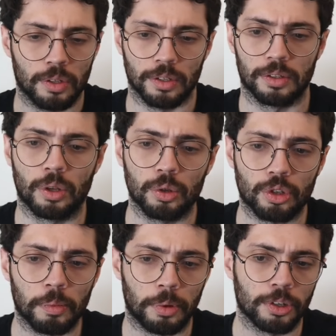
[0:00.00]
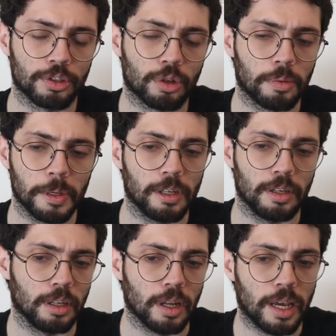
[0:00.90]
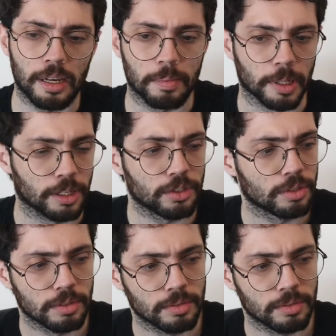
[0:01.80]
those components could be in any place.